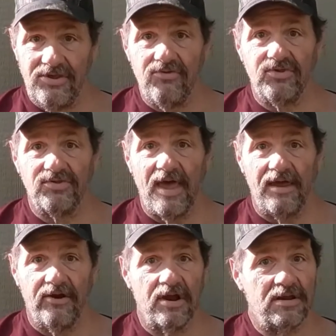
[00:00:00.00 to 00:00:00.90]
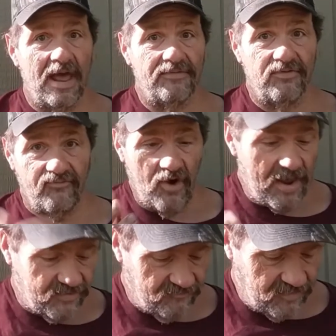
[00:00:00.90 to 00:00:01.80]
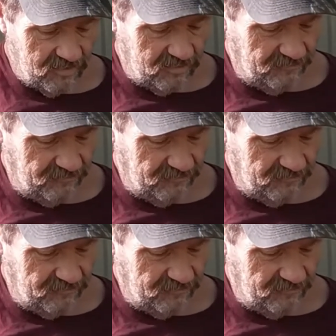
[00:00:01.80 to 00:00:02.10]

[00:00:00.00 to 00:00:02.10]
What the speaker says: use this out here, unlike the Verizon phone.